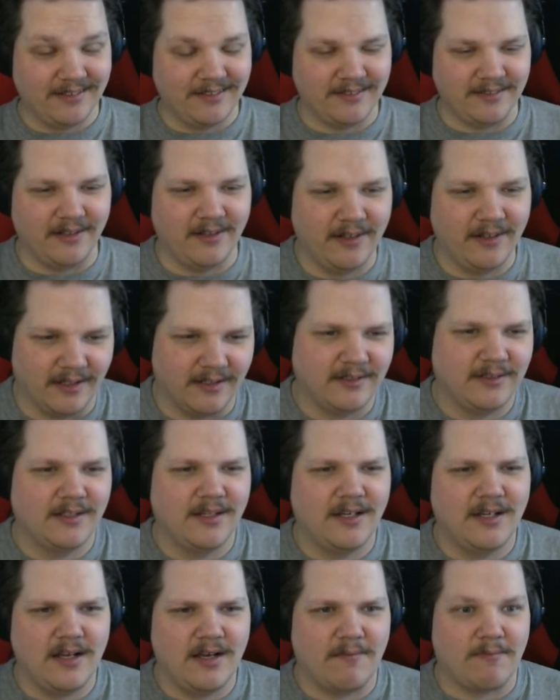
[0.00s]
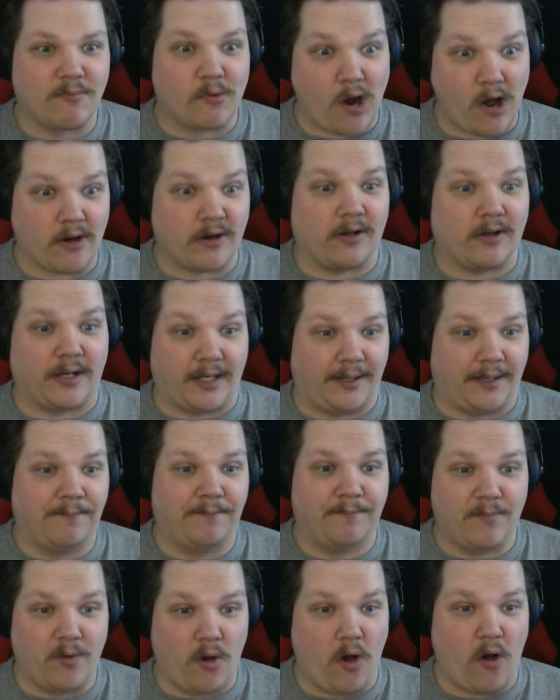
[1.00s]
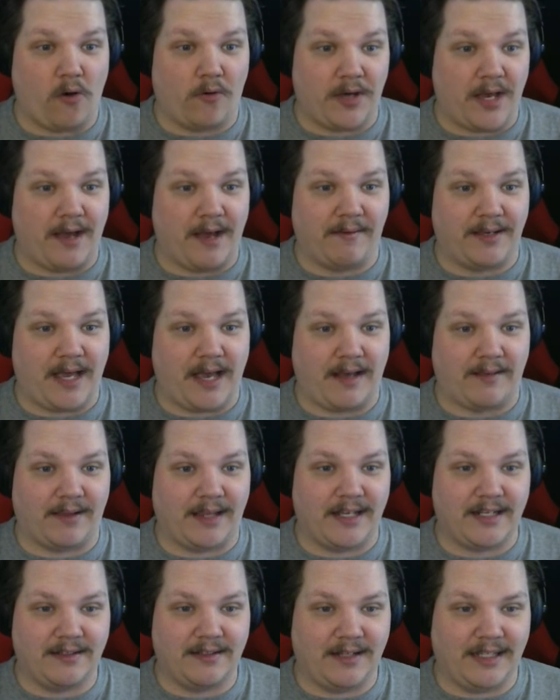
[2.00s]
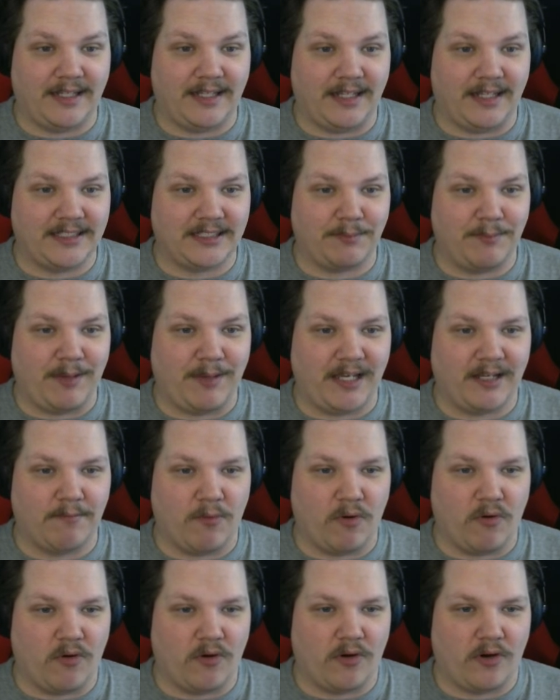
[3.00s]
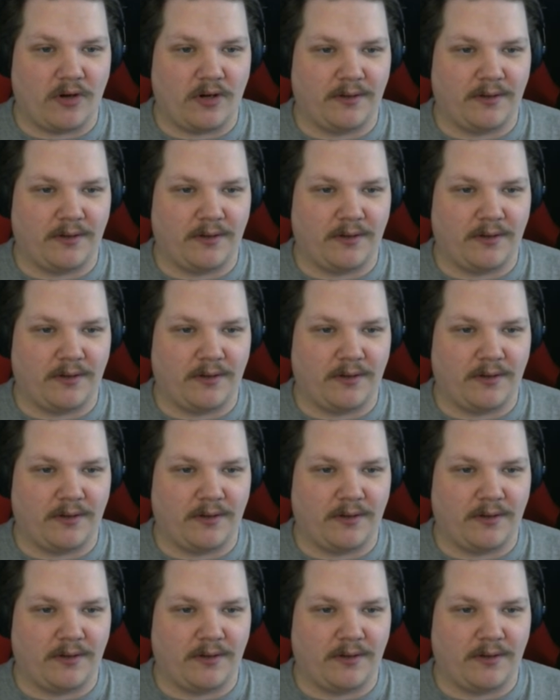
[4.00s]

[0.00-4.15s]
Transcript: Ugh. Broccoli. Oh, yeah, yeah, let, let, let's make more...